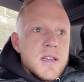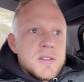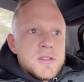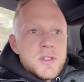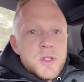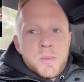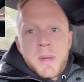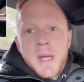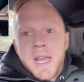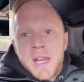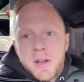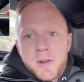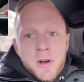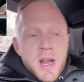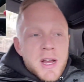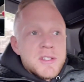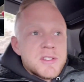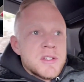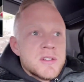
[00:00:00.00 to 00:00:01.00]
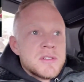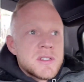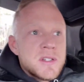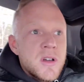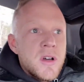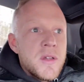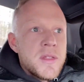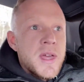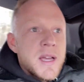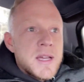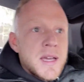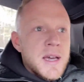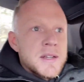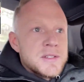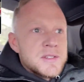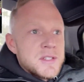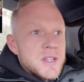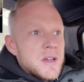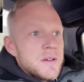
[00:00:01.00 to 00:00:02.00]
do paint corrections and all that kind
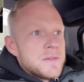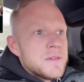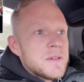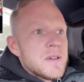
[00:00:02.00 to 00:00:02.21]
of stuff,